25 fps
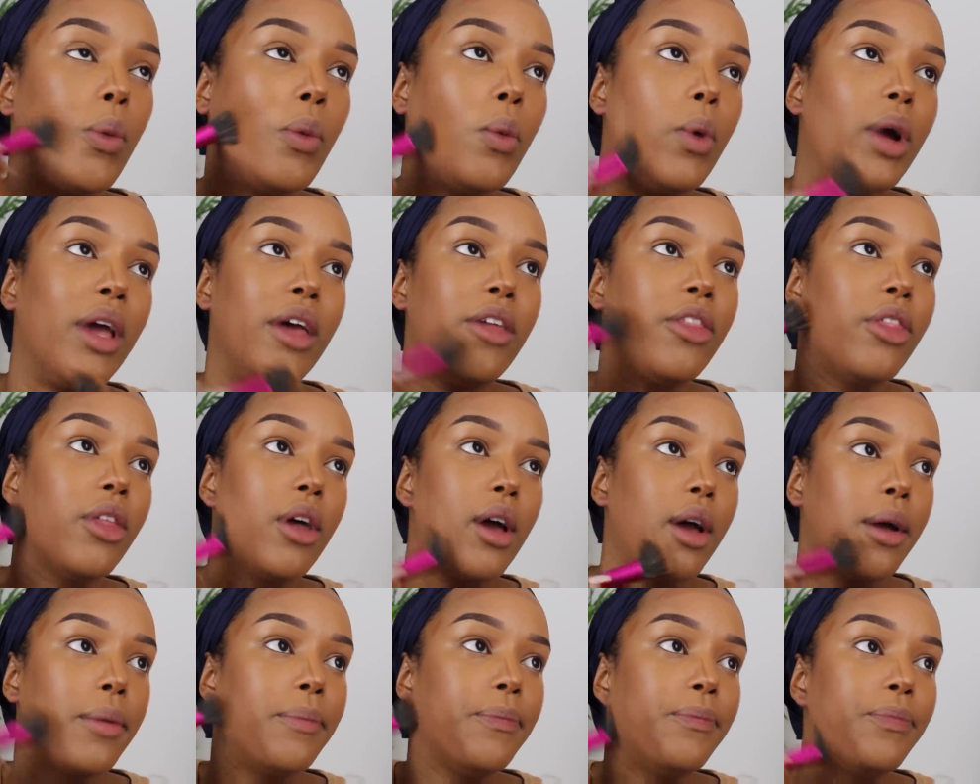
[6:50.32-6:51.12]
With
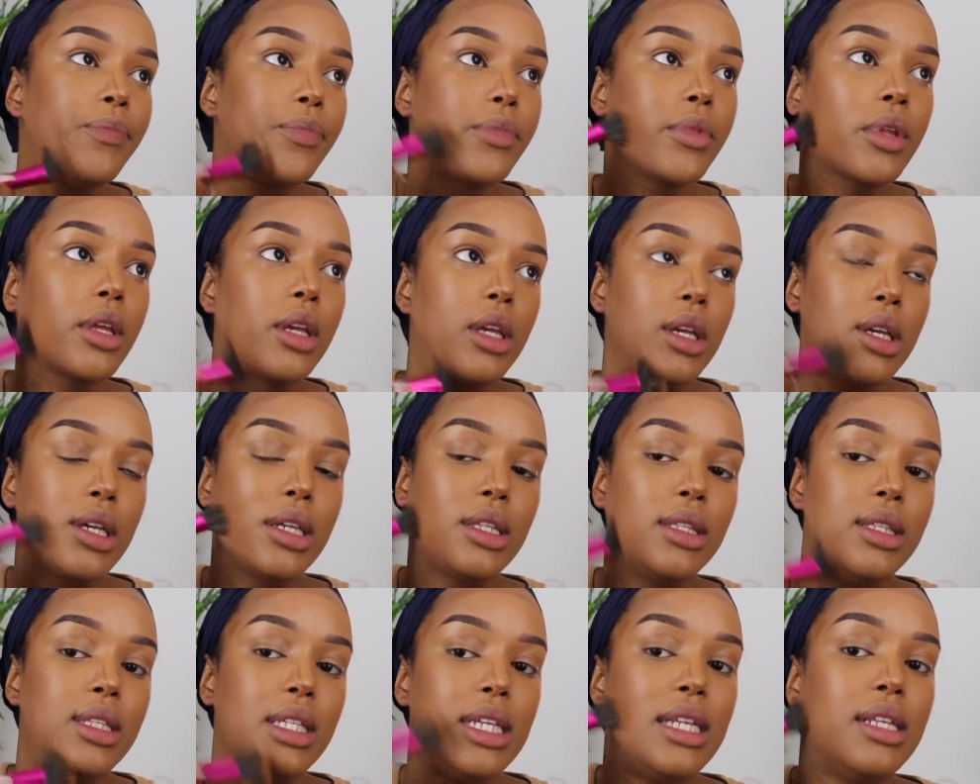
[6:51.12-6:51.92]
um,
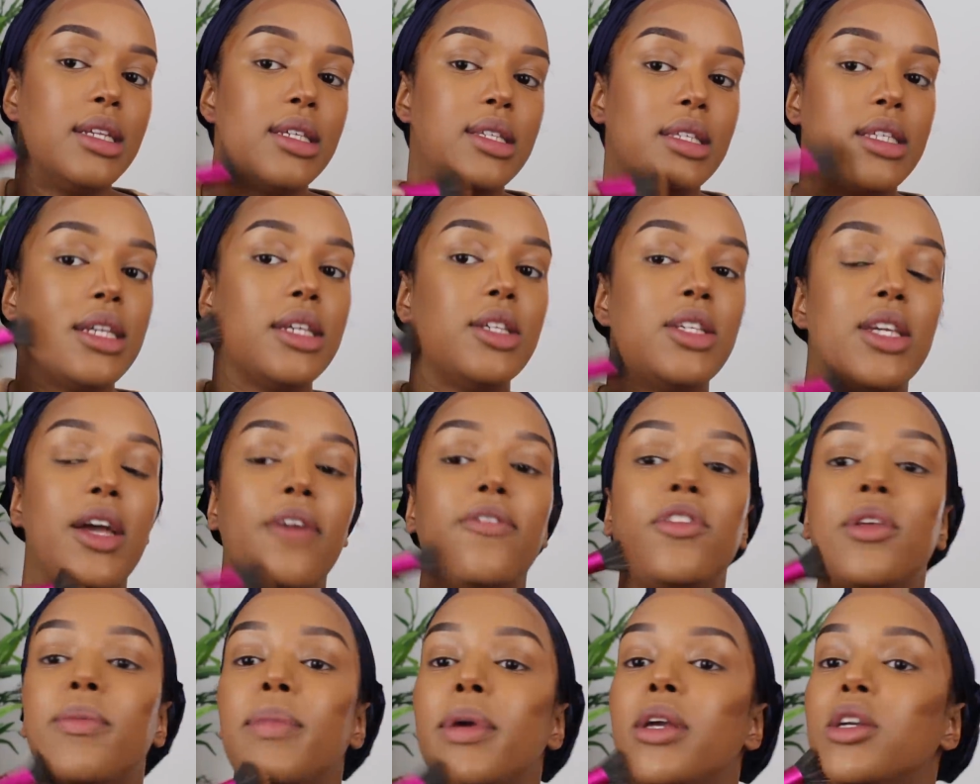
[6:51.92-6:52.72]
concealer sticks, you
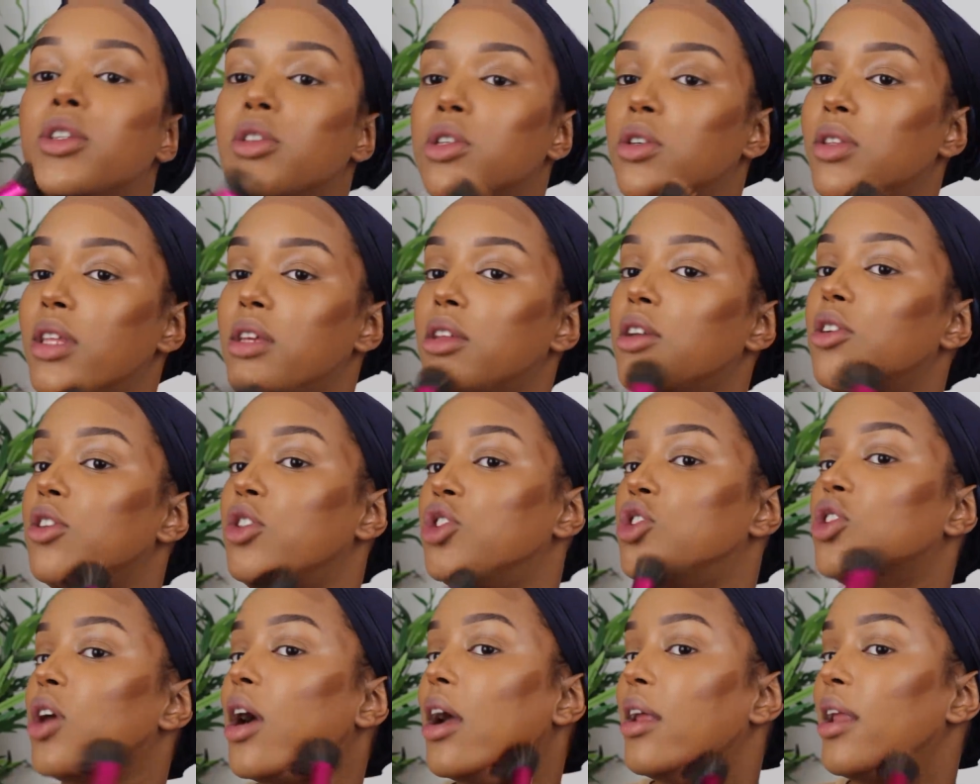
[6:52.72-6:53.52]
have to make sure they don't
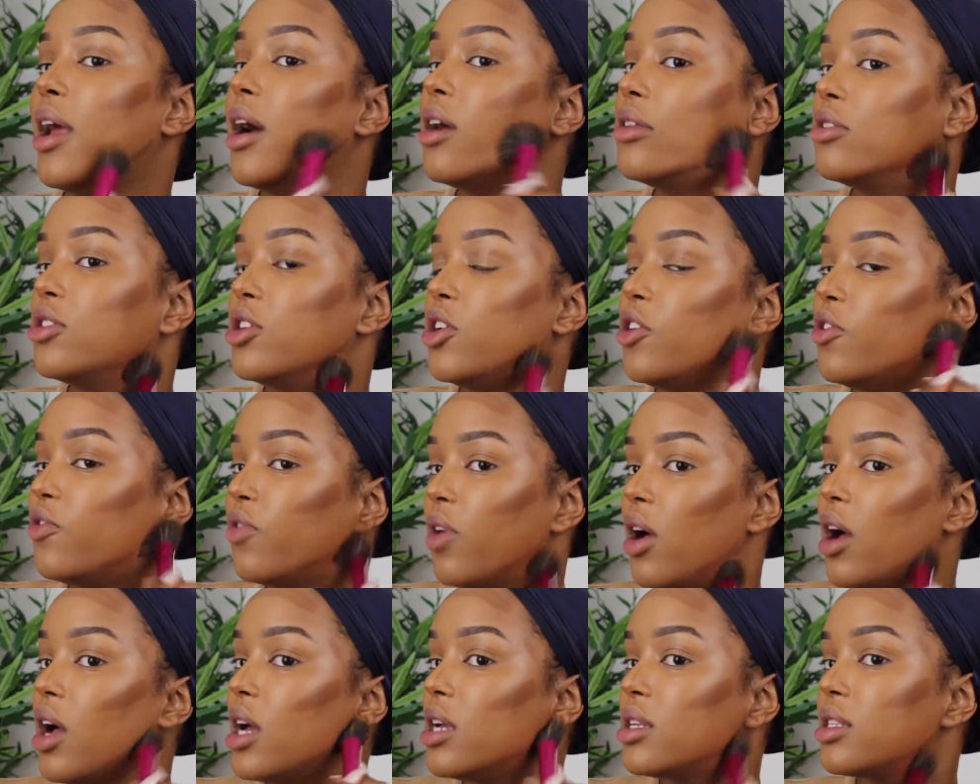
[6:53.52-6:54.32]
dry down too
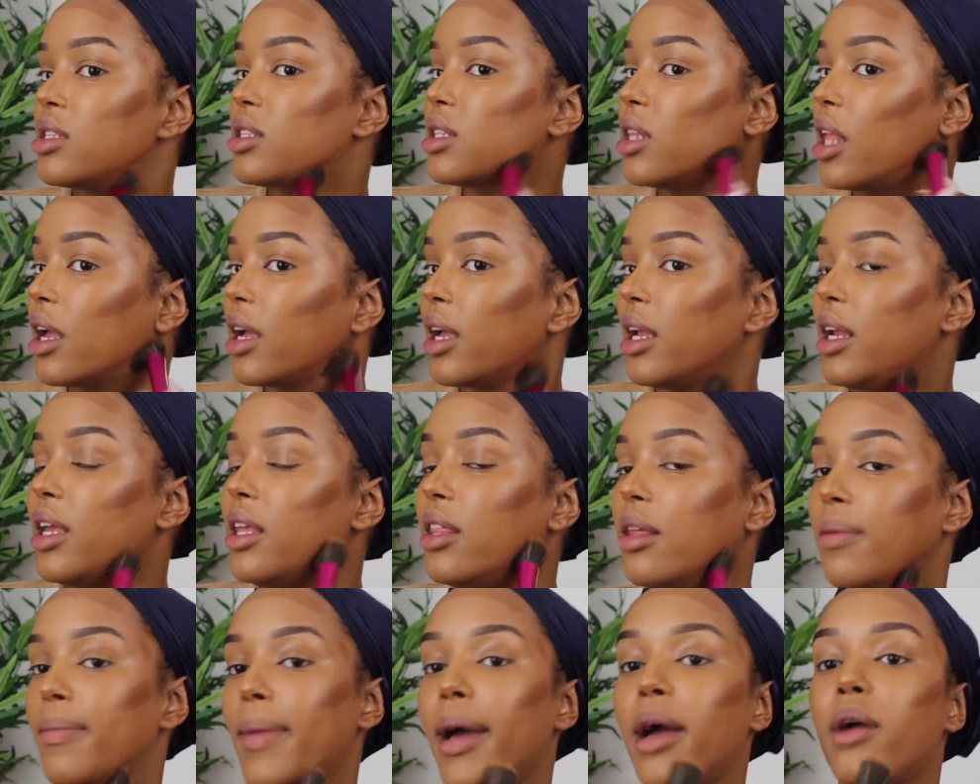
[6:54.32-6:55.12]
fast. Luckily
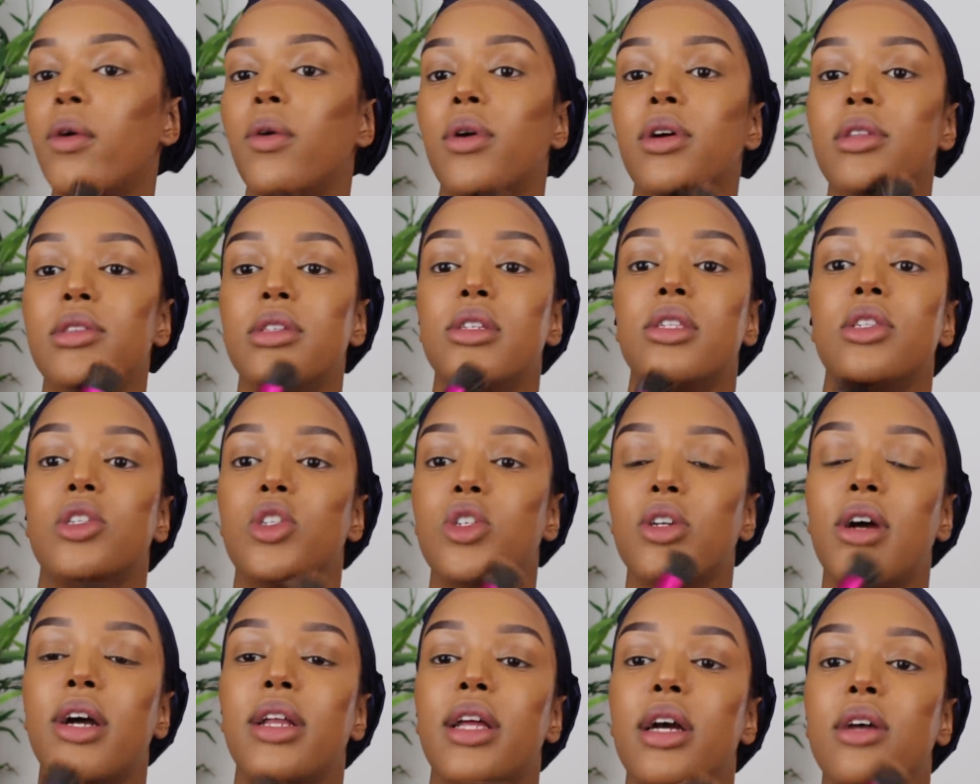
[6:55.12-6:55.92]
the MAC one doesn't
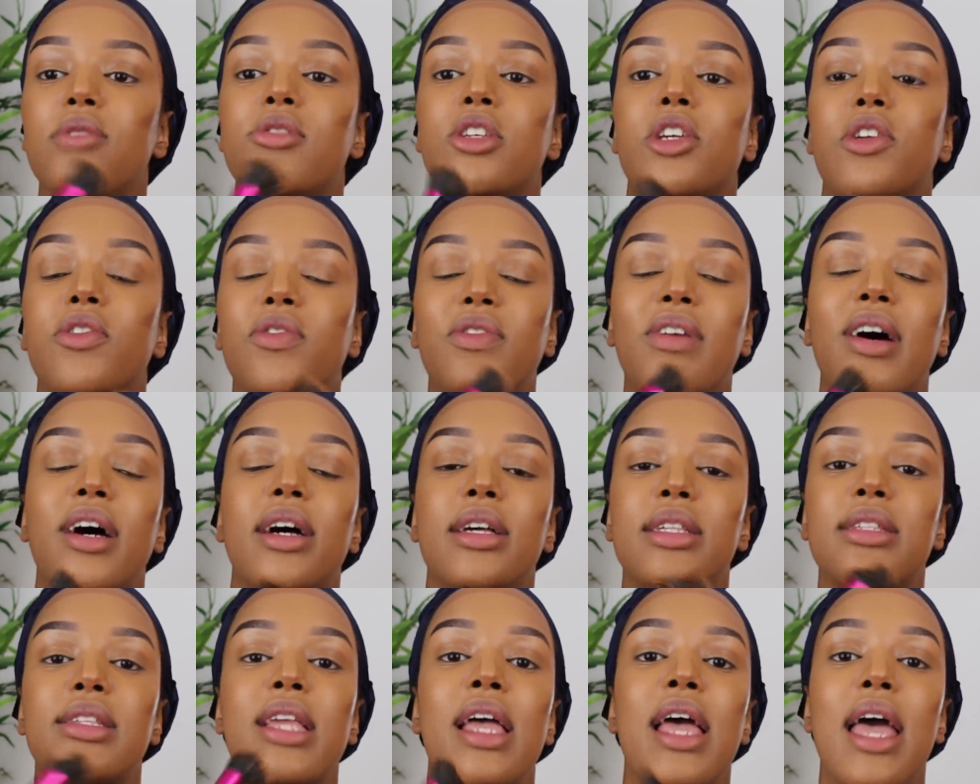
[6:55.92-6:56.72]
dry down too
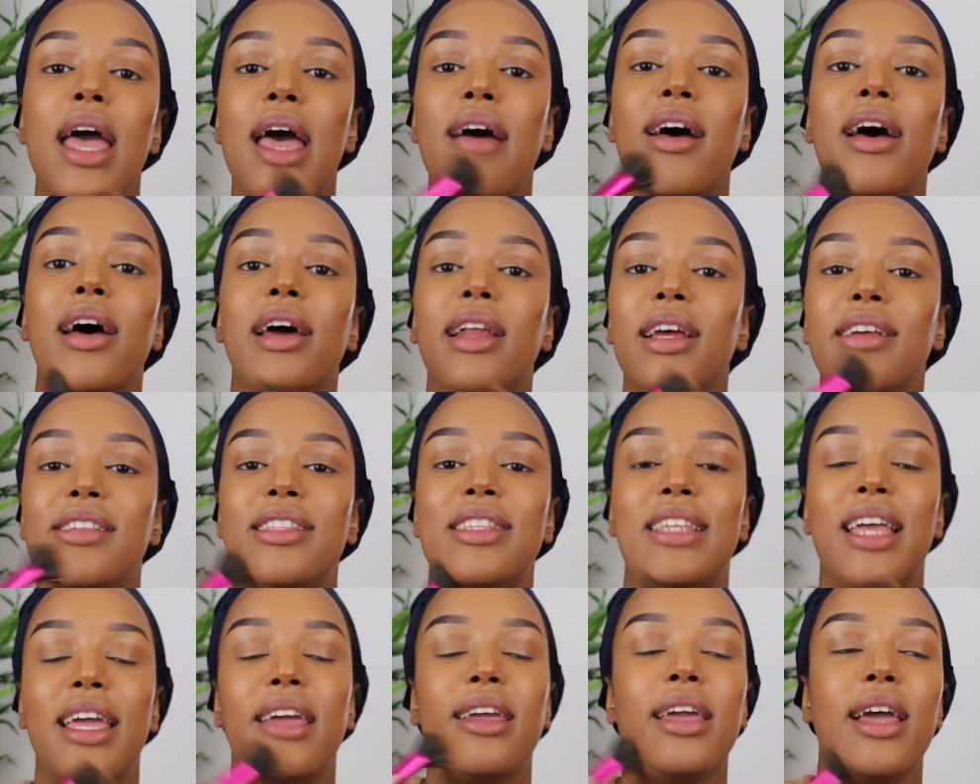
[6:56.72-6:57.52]
fast and I
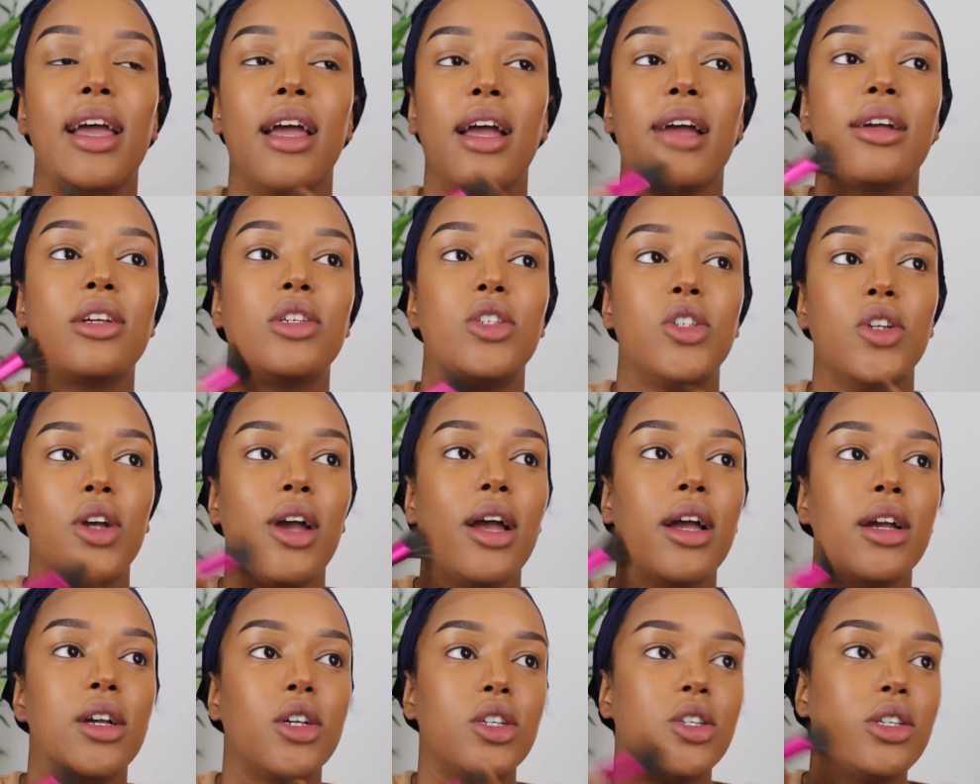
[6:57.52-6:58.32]
take extra,
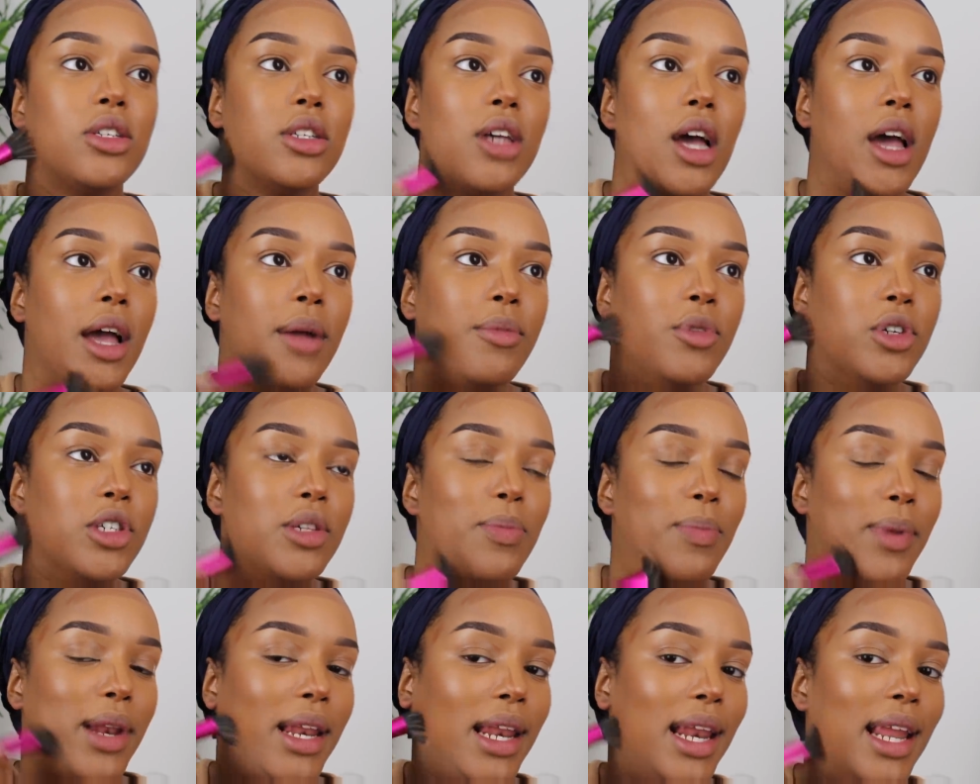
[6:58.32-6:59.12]
extra time
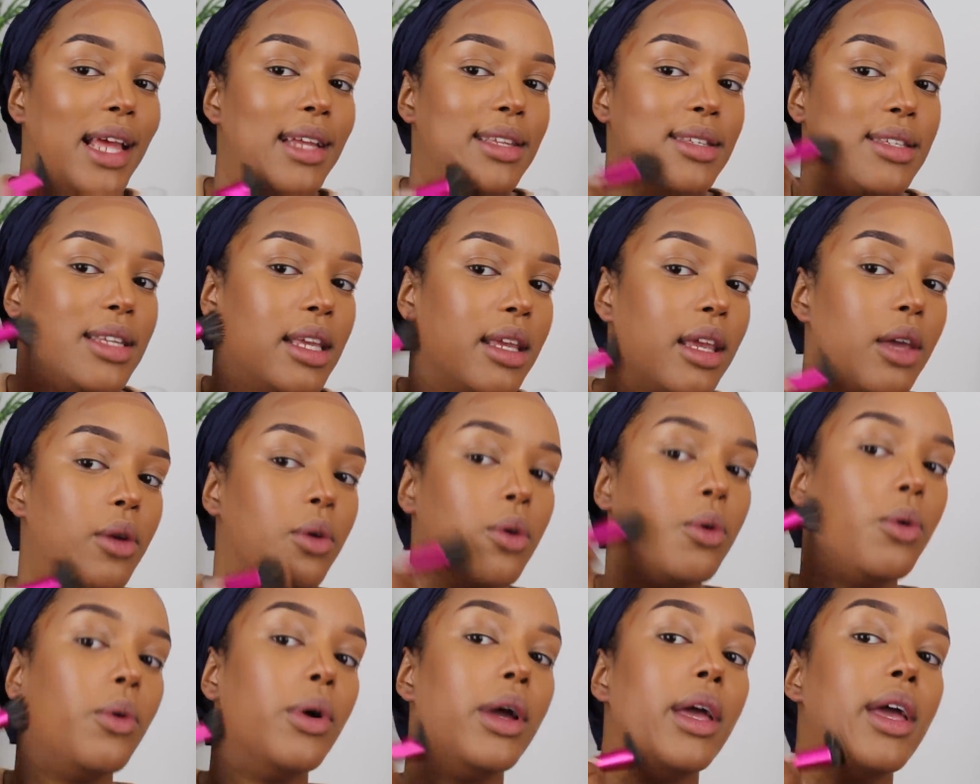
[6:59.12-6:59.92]
just blending it
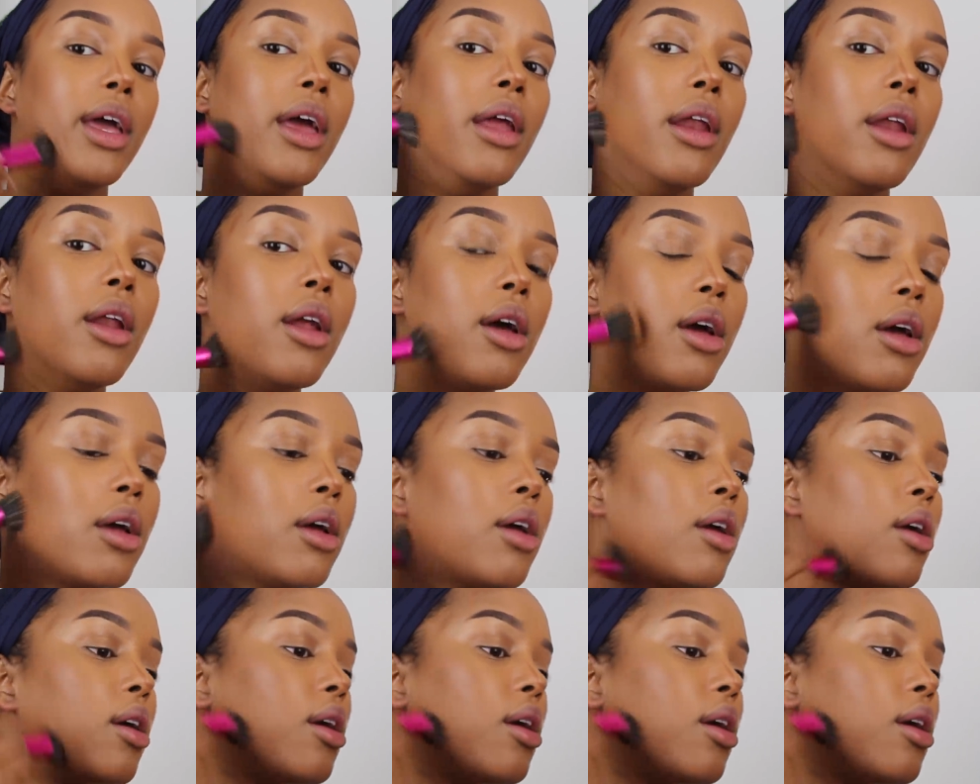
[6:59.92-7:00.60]
all in.